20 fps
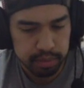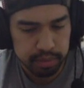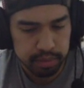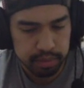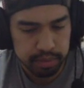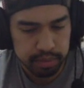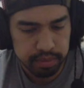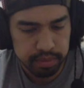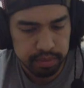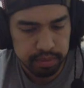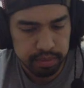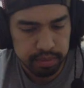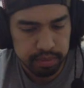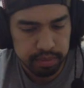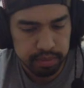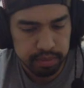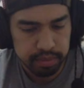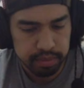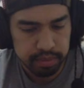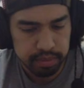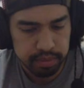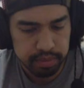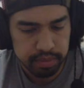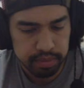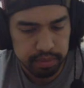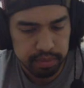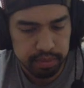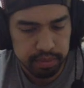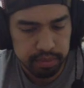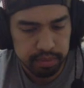
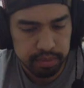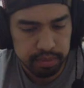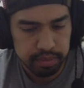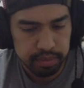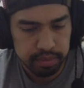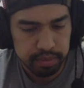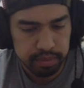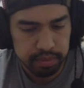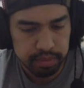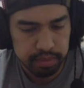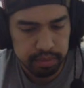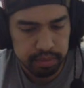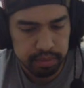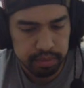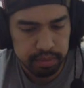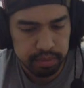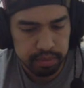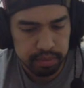Nobody speaks.